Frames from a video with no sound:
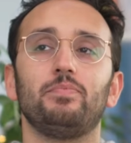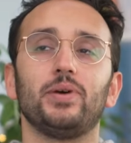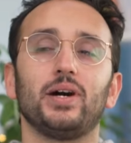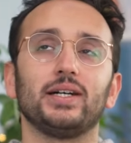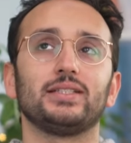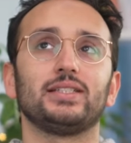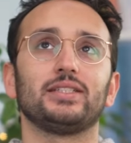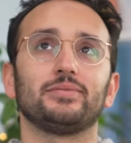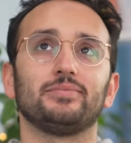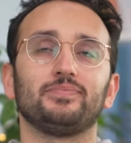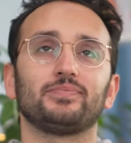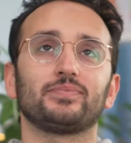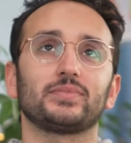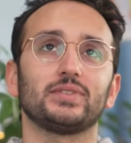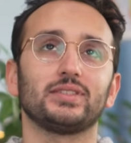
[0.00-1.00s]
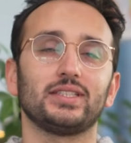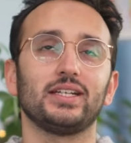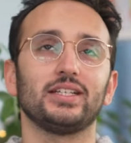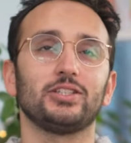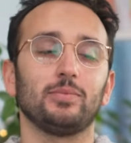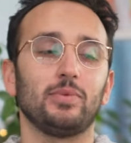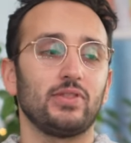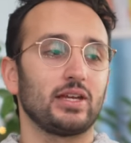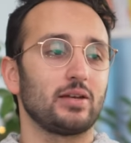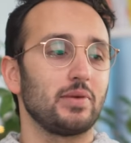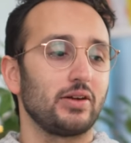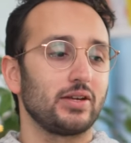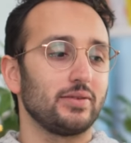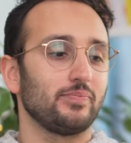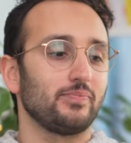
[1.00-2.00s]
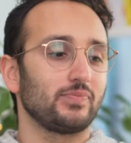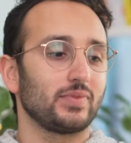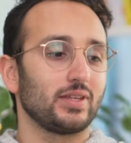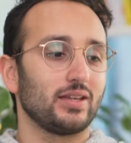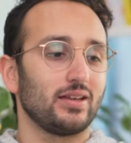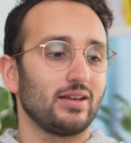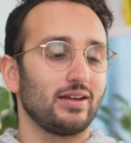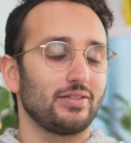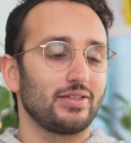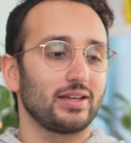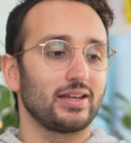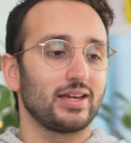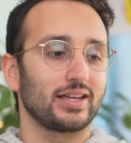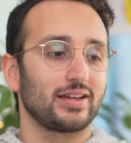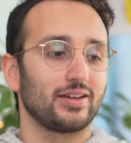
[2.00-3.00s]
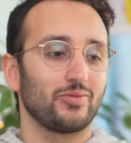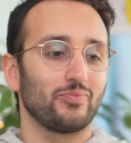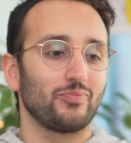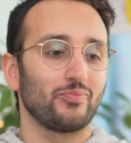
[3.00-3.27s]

But then I stop and think about it. I think like,